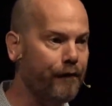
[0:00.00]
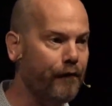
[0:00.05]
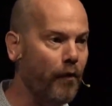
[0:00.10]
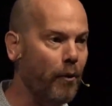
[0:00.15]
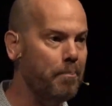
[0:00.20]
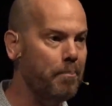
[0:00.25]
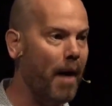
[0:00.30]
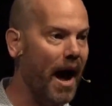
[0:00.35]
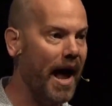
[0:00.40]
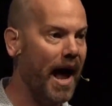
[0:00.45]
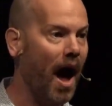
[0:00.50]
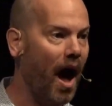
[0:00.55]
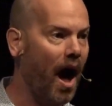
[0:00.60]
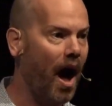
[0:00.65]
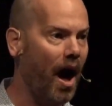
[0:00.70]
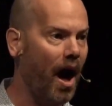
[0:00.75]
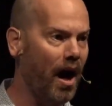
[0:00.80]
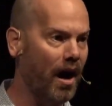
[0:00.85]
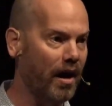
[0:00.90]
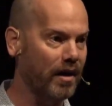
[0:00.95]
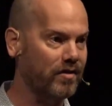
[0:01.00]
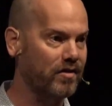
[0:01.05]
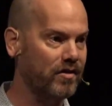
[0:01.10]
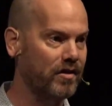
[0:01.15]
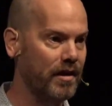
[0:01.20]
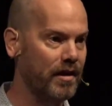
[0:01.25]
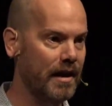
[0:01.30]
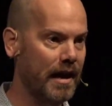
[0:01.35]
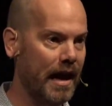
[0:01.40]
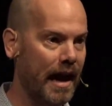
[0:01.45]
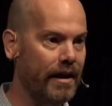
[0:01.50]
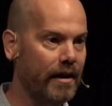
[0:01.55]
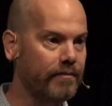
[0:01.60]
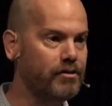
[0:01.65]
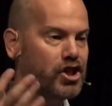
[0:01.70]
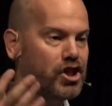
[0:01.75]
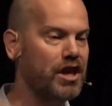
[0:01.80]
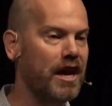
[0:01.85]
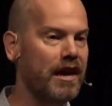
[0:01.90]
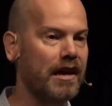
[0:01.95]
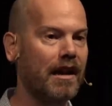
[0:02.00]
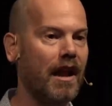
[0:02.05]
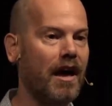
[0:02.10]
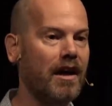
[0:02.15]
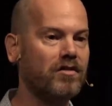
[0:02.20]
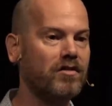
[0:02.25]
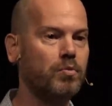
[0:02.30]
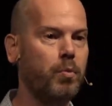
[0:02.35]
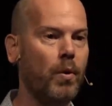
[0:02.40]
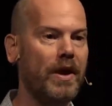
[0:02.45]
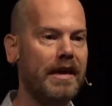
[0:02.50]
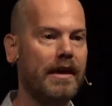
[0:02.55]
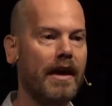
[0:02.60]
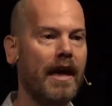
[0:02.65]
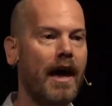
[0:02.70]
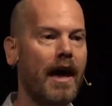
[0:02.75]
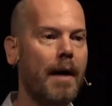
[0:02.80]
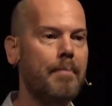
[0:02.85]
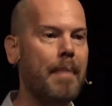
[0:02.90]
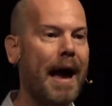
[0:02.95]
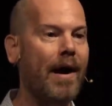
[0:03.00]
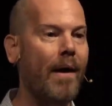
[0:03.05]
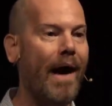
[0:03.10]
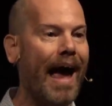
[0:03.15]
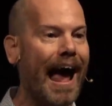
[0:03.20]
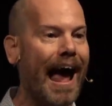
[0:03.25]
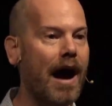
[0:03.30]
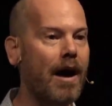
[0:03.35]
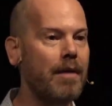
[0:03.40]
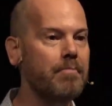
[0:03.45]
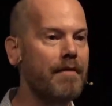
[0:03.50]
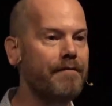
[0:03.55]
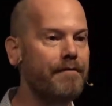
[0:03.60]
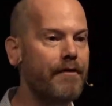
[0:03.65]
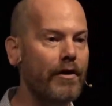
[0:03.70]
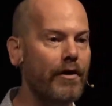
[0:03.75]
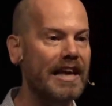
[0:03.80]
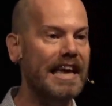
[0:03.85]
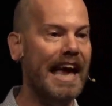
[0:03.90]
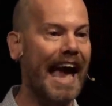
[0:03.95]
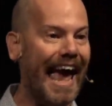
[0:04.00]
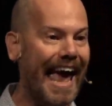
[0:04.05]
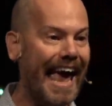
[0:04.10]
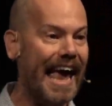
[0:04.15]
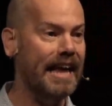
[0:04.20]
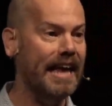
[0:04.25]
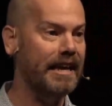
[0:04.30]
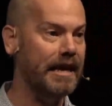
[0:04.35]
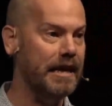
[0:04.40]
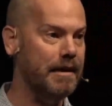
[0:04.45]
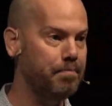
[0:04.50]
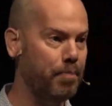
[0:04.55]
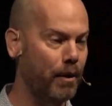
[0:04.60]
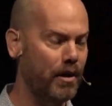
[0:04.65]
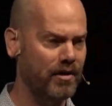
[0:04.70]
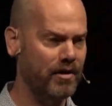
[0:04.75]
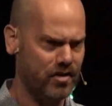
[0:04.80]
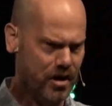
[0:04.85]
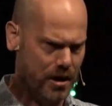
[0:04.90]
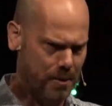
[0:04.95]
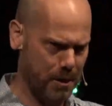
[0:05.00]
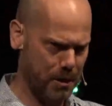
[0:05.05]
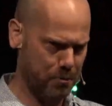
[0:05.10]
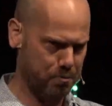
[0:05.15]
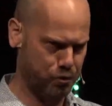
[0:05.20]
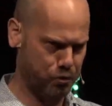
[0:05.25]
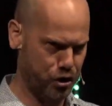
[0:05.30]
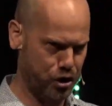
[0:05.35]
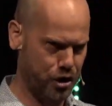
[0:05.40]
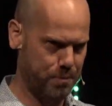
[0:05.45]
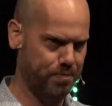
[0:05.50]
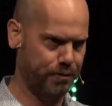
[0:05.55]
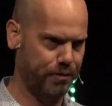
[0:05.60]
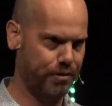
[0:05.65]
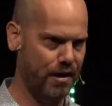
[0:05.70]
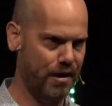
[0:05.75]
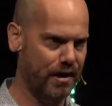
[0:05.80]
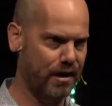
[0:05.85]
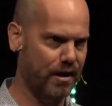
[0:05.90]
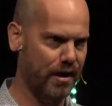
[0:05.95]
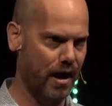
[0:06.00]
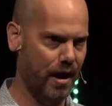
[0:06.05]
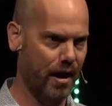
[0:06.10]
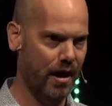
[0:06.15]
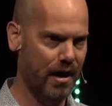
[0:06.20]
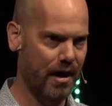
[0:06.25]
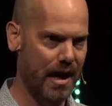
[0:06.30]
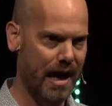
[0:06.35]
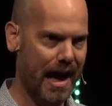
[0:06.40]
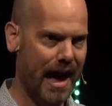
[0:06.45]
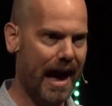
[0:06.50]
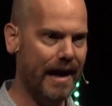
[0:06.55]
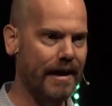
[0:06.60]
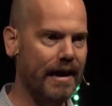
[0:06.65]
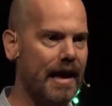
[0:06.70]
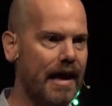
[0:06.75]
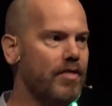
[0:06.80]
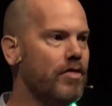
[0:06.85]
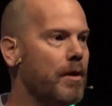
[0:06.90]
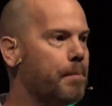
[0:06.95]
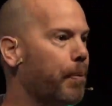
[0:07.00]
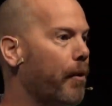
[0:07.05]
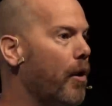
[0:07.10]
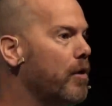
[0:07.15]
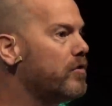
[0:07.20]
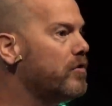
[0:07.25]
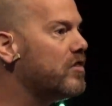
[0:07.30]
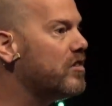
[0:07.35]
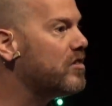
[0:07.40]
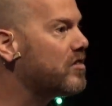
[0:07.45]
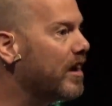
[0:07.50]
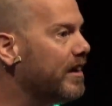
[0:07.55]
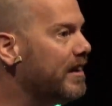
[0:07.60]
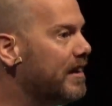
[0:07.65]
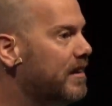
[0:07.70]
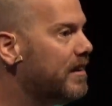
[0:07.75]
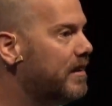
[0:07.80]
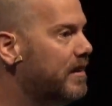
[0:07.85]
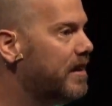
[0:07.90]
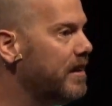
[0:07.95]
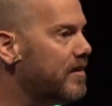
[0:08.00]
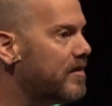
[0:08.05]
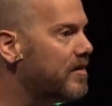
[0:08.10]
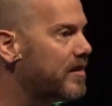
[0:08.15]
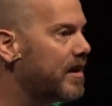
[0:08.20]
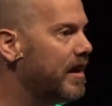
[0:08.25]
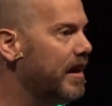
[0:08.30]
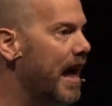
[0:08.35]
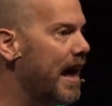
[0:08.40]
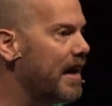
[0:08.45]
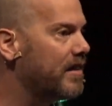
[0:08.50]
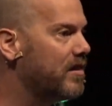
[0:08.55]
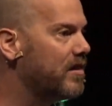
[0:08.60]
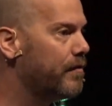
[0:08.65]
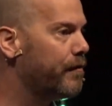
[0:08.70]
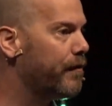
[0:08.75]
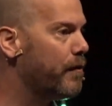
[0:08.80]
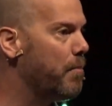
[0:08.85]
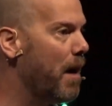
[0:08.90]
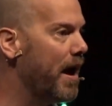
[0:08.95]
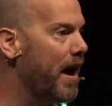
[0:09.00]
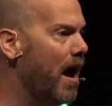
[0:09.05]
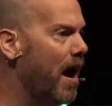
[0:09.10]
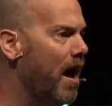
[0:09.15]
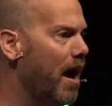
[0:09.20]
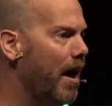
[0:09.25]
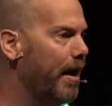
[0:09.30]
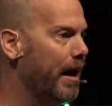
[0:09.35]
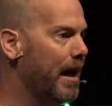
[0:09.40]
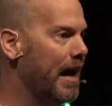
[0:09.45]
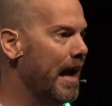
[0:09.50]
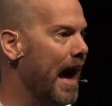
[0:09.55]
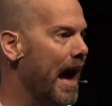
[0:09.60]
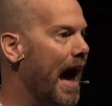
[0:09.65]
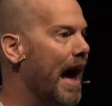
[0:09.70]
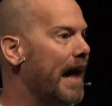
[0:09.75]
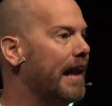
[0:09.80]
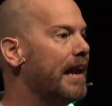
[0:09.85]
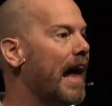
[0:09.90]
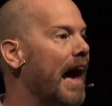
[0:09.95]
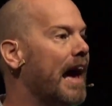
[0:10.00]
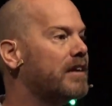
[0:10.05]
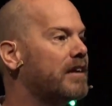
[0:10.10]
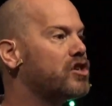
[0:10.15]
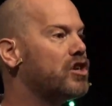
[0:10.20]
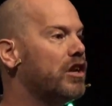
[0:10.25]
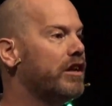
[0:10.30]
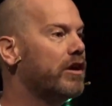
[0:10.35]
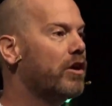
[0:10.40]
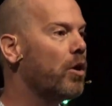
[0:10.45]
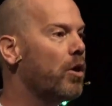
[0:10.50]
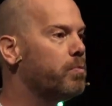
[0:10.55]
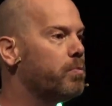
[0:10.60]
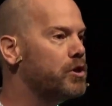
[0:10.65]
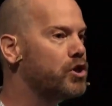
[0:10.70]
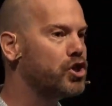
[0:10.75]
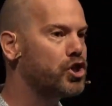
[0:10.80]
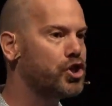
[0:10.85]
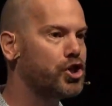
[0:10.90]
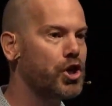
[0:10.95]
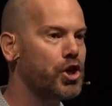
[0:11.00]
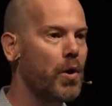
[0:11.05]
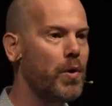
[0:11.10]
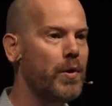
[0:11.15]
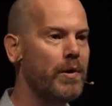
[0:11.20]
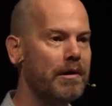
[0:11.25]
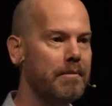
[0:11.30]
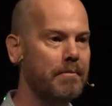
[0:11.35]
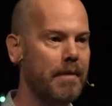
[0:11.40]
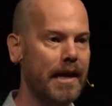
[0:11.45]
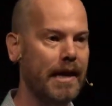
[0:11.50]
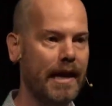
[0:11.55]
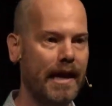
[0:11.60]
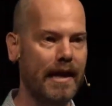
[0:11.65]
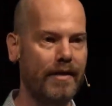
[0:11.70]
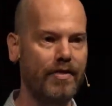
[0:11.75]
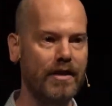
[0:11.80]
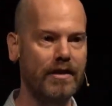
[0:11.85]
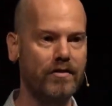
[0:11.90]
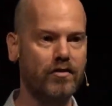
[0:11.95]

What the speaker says: from my heart. And I've shared last week about how I'm a very heady person. I'm a deep thinker. And in the process, I disconnected from my heart. And actually, God was showing me in